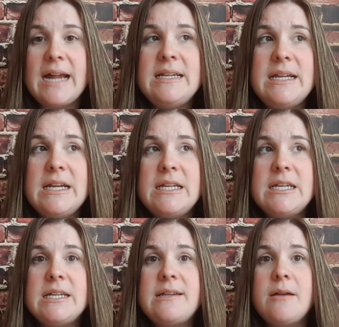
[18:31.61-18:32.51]
I did
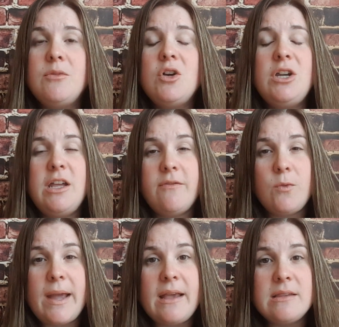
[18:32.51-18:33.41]
some good
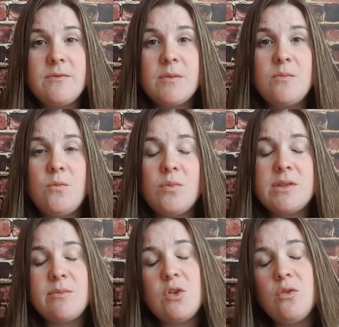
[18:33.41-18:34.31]
giveaways from
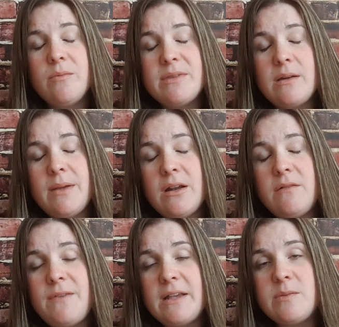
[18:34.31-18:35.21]
some of the groups that I'm in
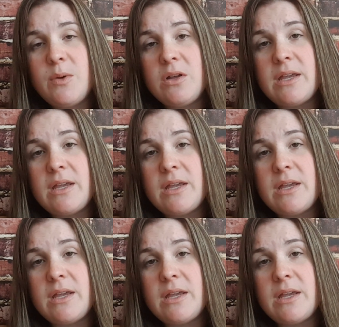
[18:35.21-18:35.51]
on Facebook.